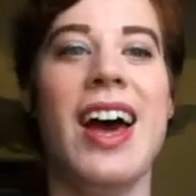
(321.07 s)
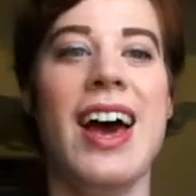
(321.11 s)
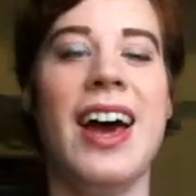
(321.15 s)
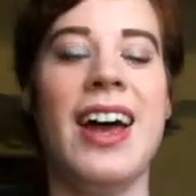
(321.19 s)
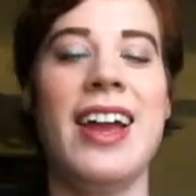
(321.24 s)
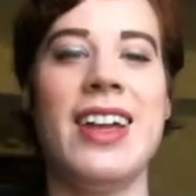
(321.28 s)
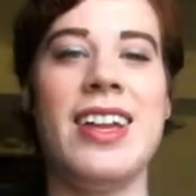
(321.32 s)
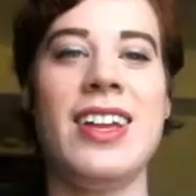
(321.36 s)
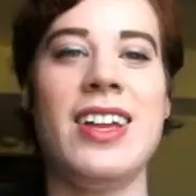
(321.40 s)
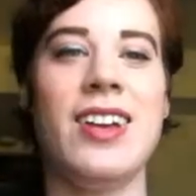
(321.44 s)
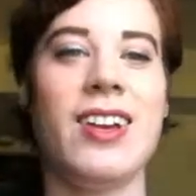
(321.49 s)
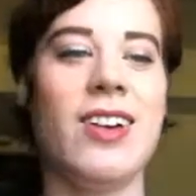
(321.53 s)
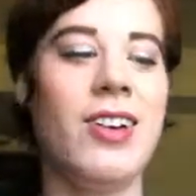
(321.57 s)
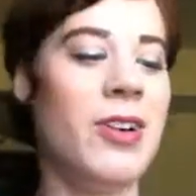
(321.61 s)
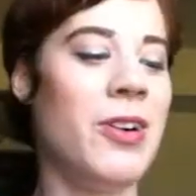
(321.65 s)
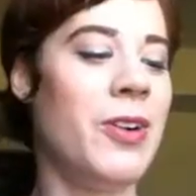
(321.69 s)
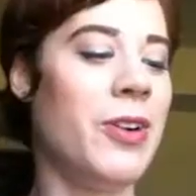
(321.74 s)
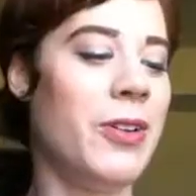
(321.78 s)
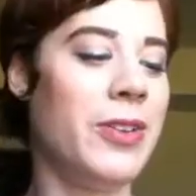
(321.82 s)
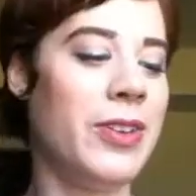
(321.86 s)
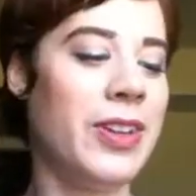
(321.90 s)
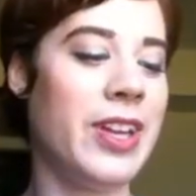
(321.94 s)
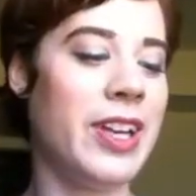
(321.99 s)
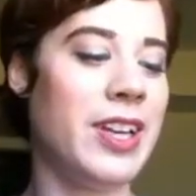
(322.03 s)
I
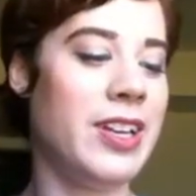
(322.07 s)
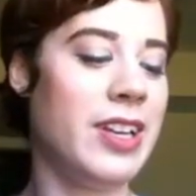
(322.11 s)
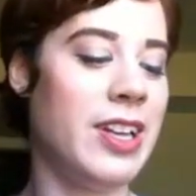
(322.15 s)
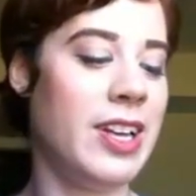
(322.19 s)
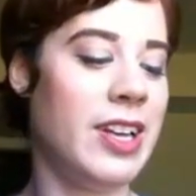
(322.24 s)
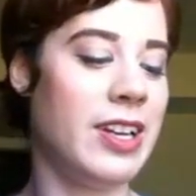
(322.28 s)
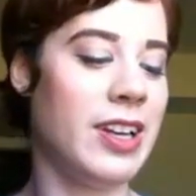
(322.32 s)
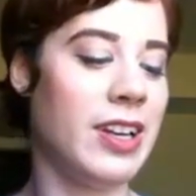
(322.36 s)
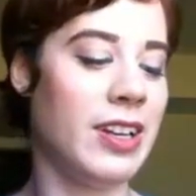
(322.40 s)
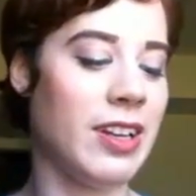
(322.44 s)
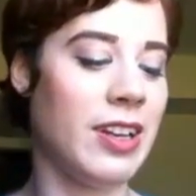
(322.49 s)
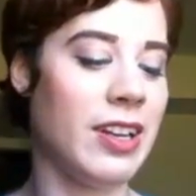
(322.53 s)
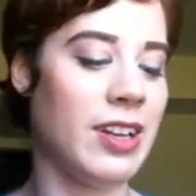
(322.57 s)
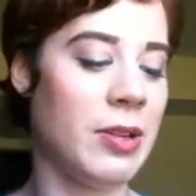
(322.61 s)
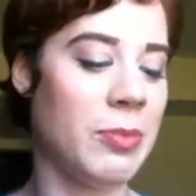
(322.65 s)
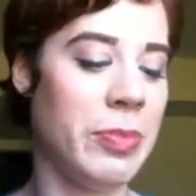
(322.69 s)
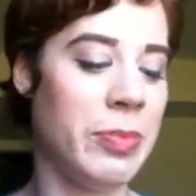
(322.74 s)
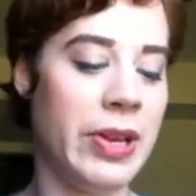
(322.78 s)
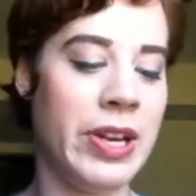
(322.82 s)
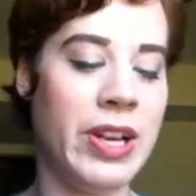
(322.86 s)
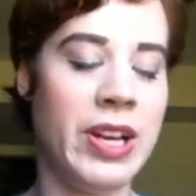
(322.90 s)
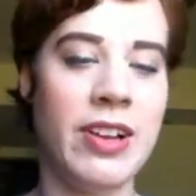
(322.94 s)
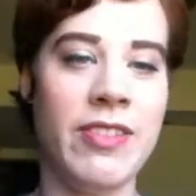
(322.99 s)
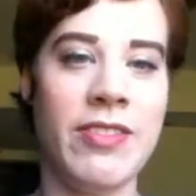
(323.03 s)
only need a little
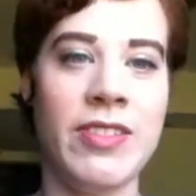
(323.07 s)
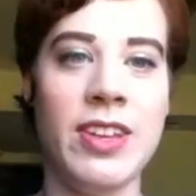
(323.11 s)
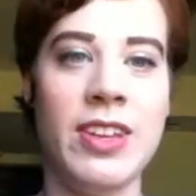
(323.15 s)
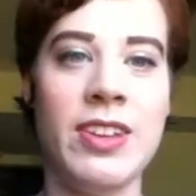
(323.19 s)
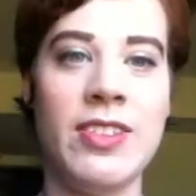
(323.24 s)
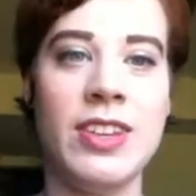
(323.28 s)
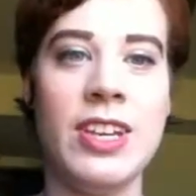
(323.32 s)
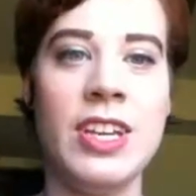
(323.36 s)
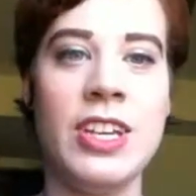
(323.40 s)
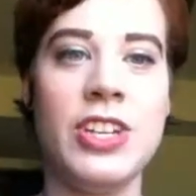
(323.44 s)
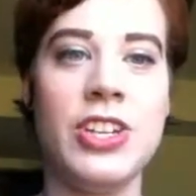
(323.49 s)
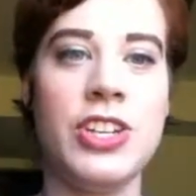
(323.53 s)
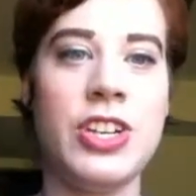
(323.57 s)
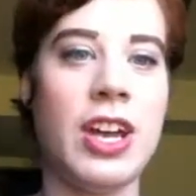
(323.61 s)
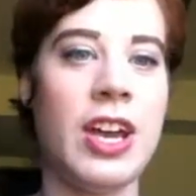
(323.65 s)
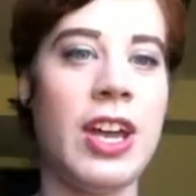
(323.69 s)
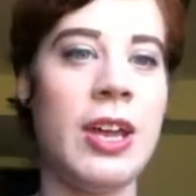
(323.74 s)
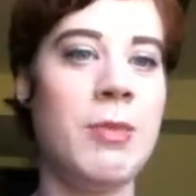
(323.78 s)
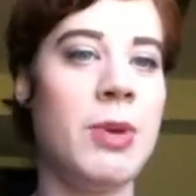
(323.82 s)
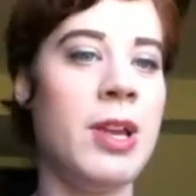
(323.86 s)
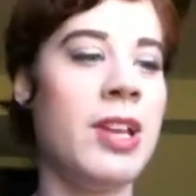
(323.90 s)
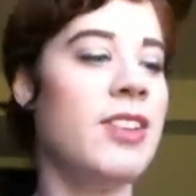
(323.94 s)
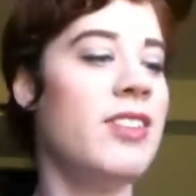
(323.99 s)
bit of this each time,